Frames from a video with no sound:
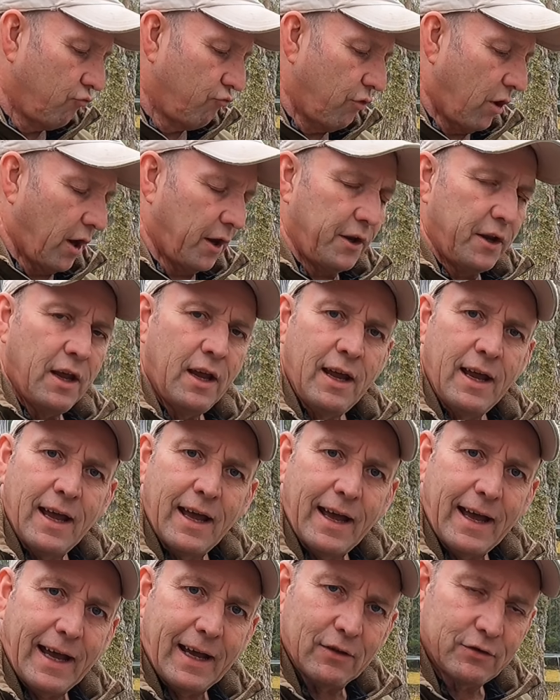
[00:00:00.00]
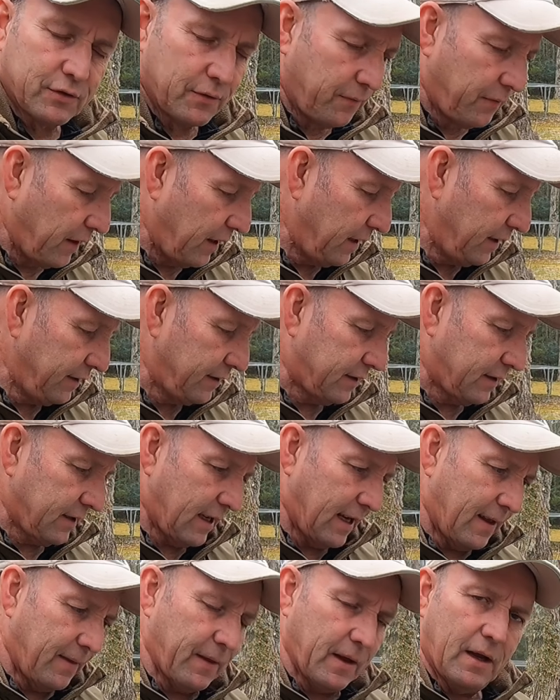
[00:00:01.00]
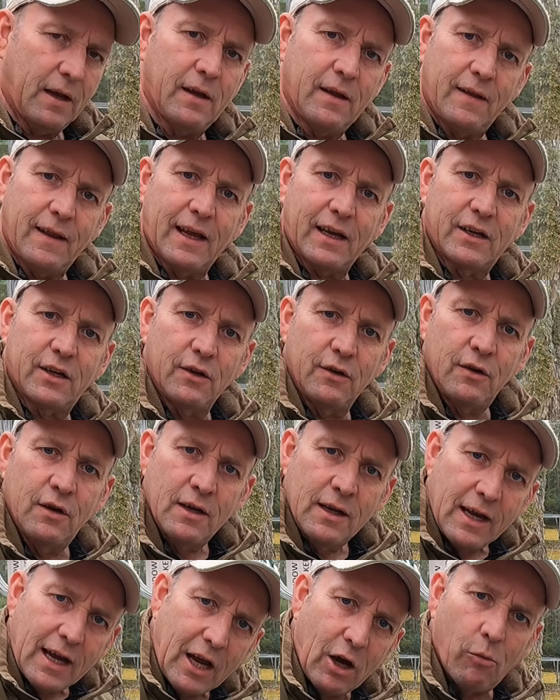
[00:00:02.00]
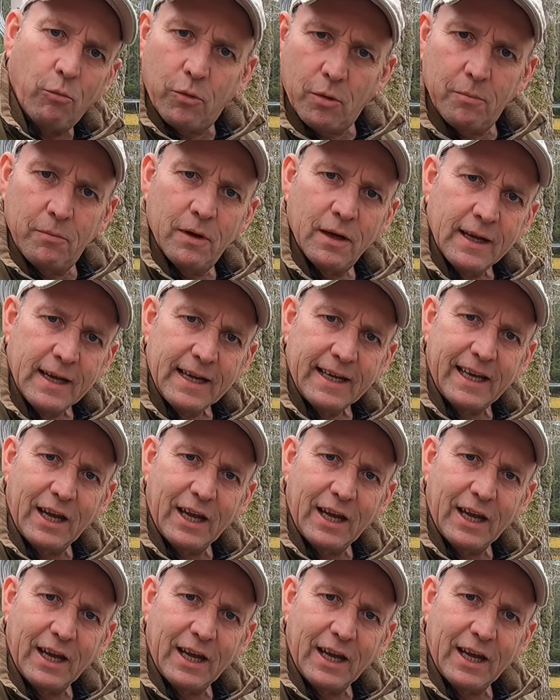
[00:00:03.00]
run out of these and that that can help them